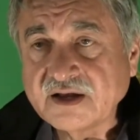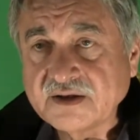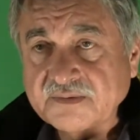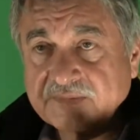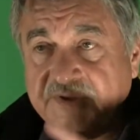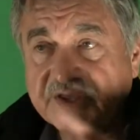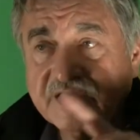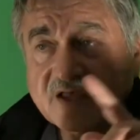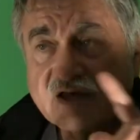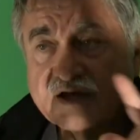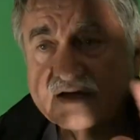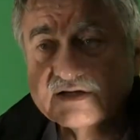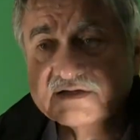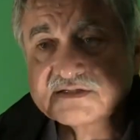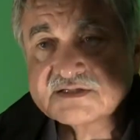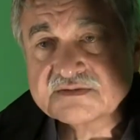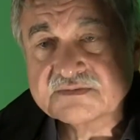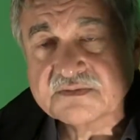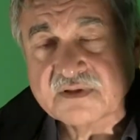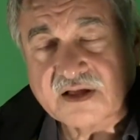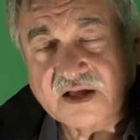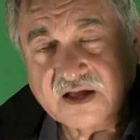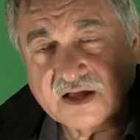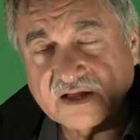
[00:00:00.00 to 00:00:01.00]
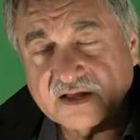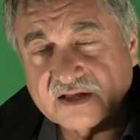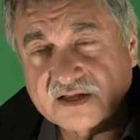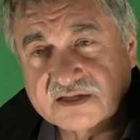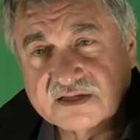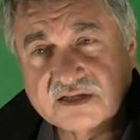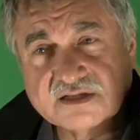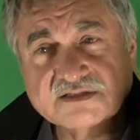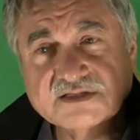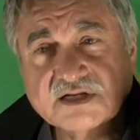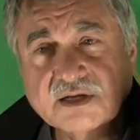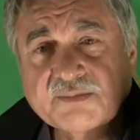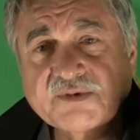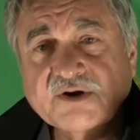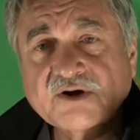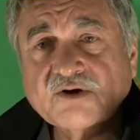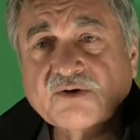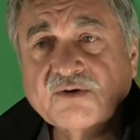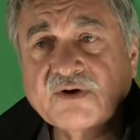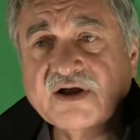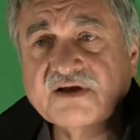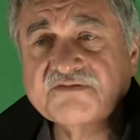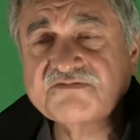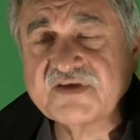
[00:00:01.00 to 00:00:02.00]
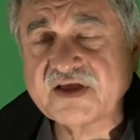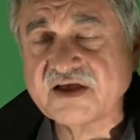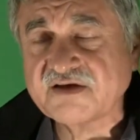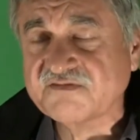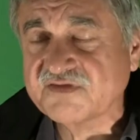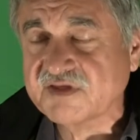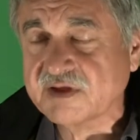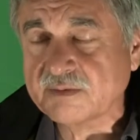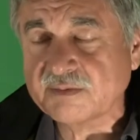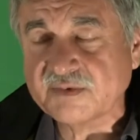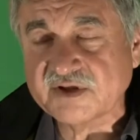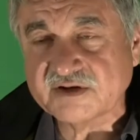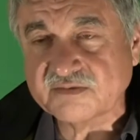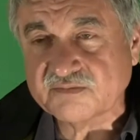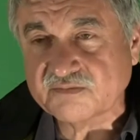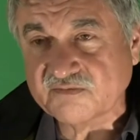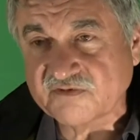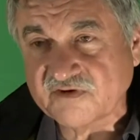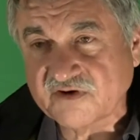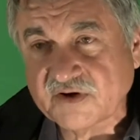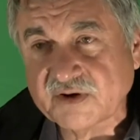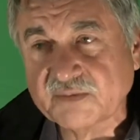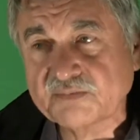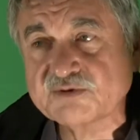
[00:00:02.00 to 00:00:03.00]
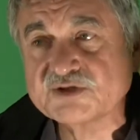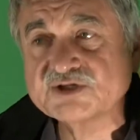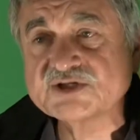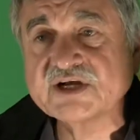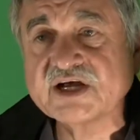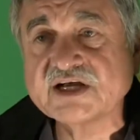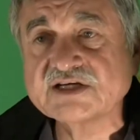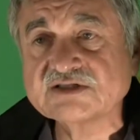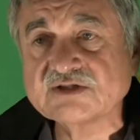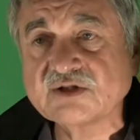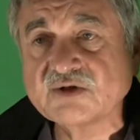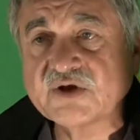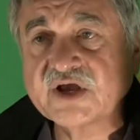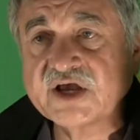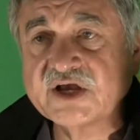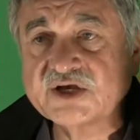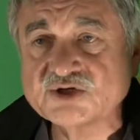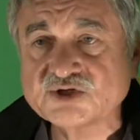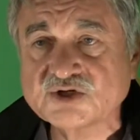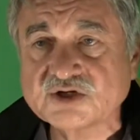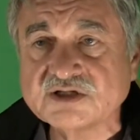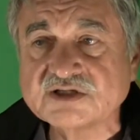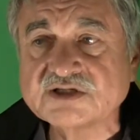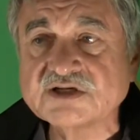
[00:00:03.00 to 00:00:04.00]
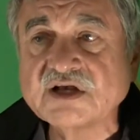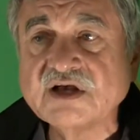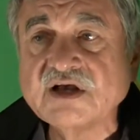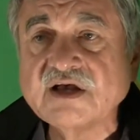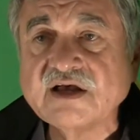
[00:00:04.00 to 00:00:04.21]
because some aircraft have them in very precise locations,